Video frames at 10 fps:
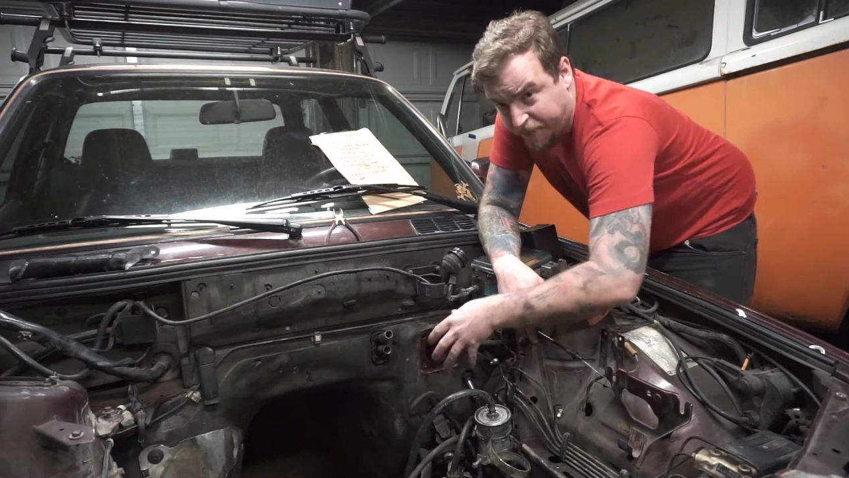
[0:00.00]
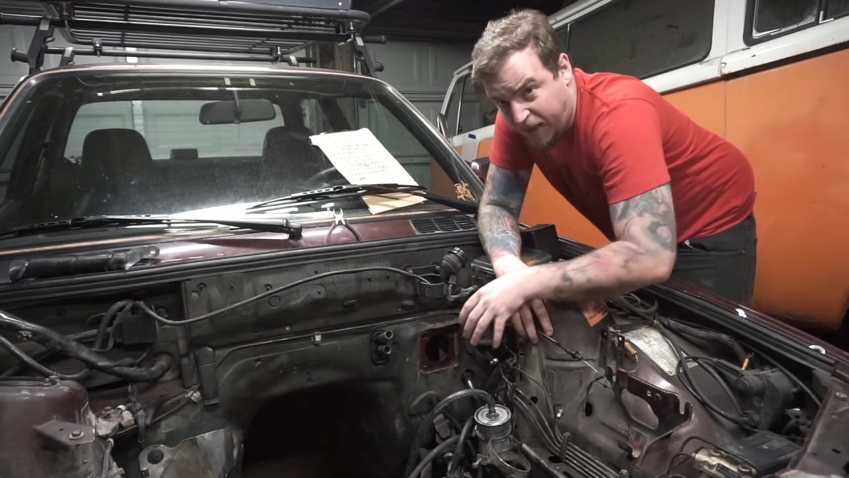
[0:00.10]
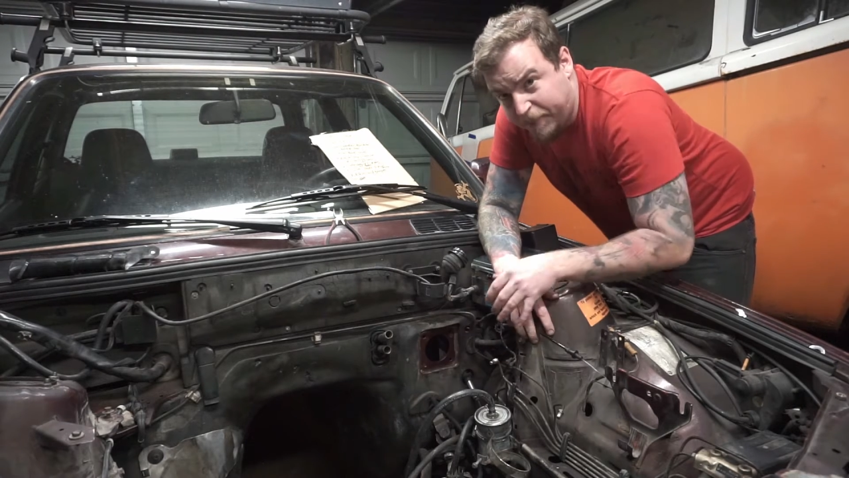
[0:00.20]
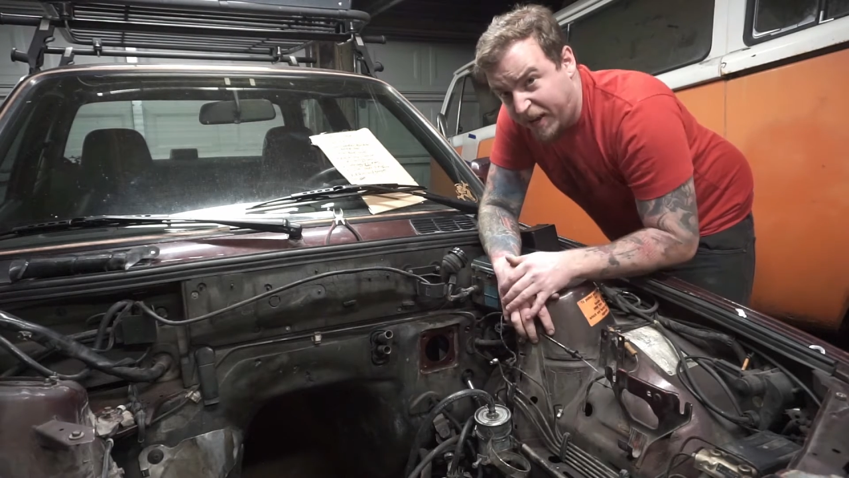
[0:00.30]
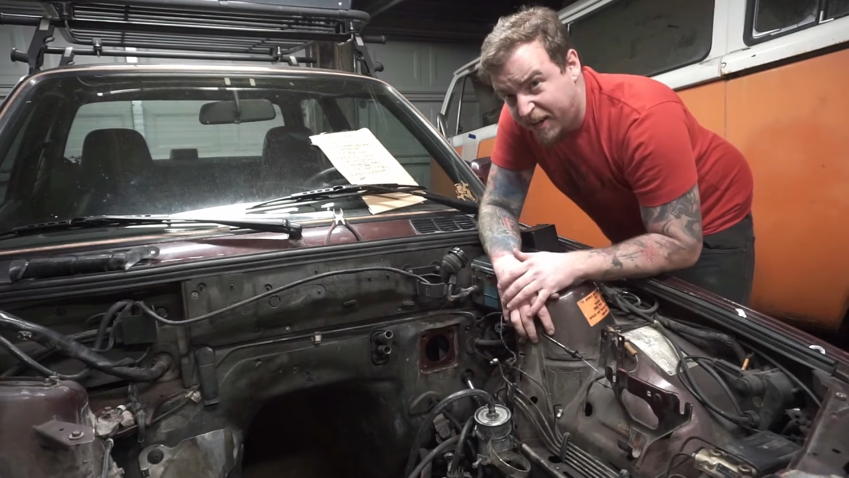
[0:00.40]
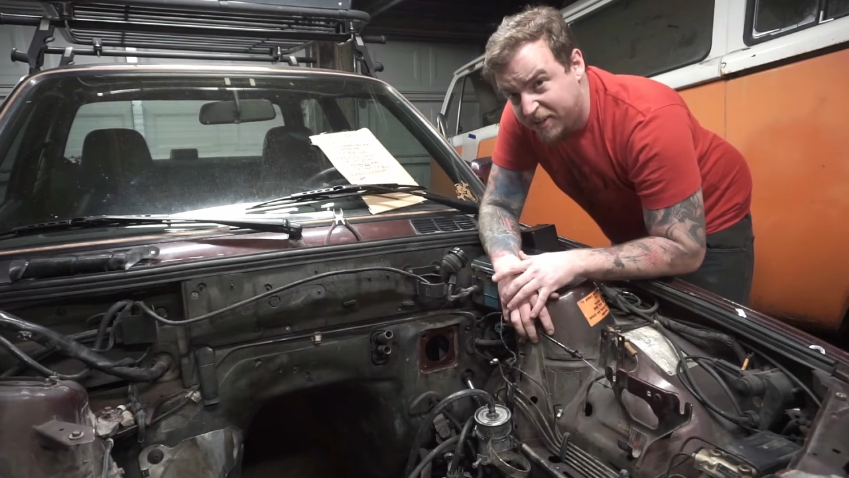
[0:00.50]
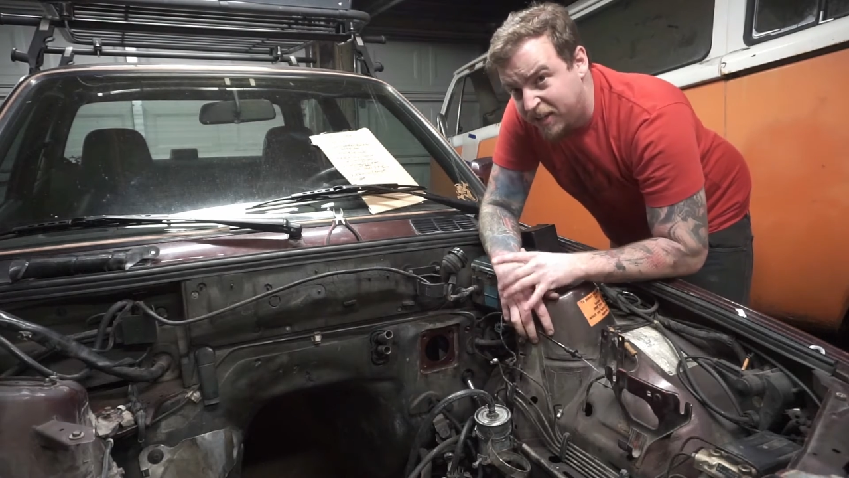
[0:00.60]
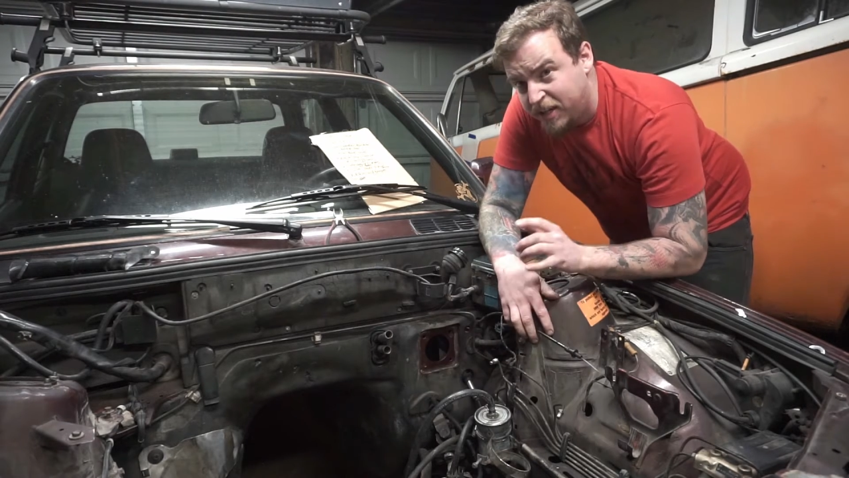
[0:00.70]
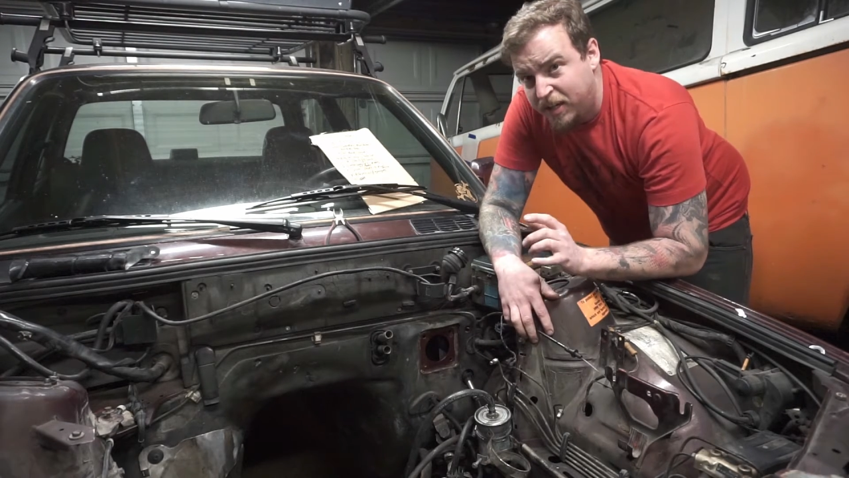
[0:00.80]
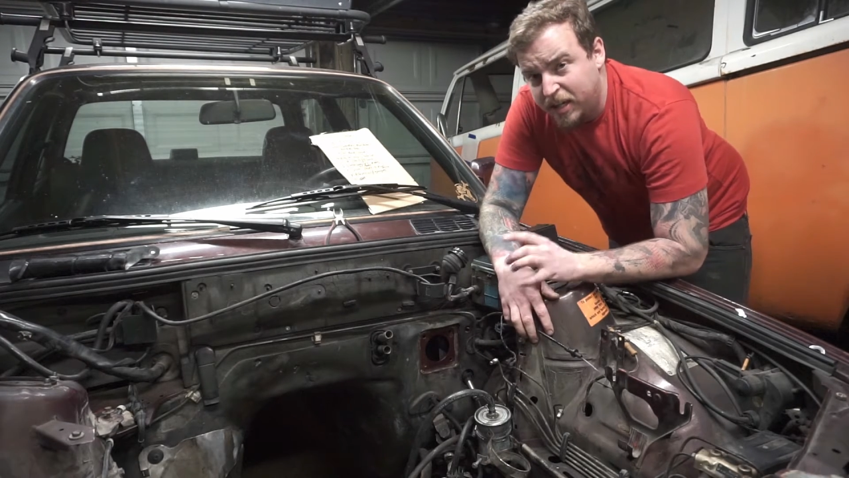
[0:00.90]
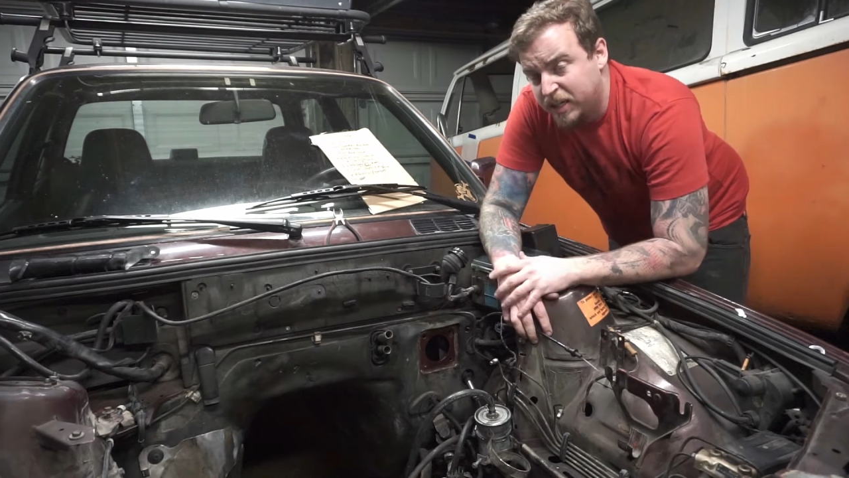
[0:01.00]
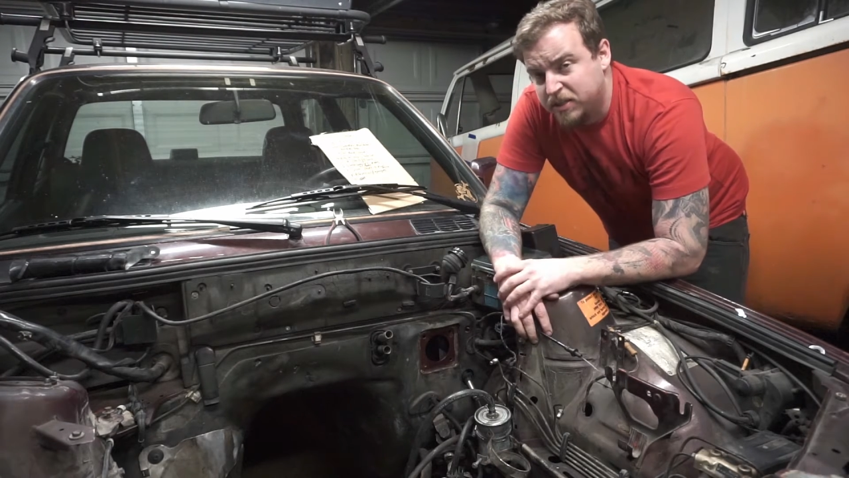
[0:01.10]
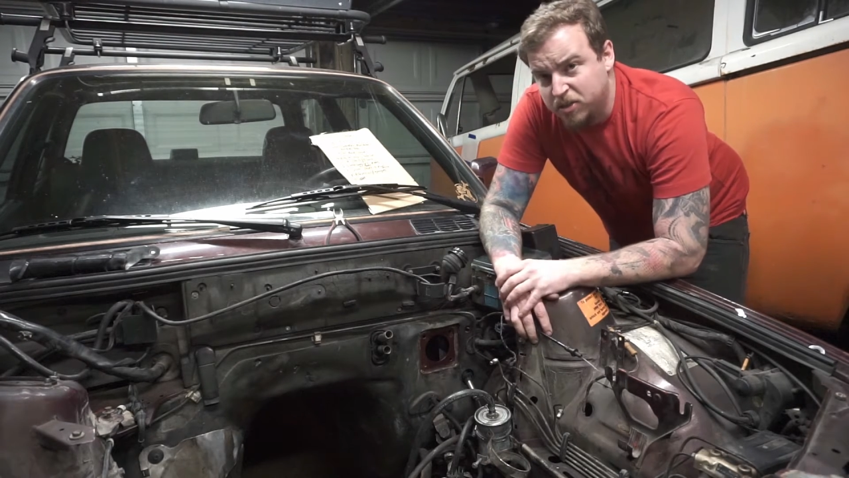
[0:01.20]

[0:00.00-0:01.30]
of that mat, as the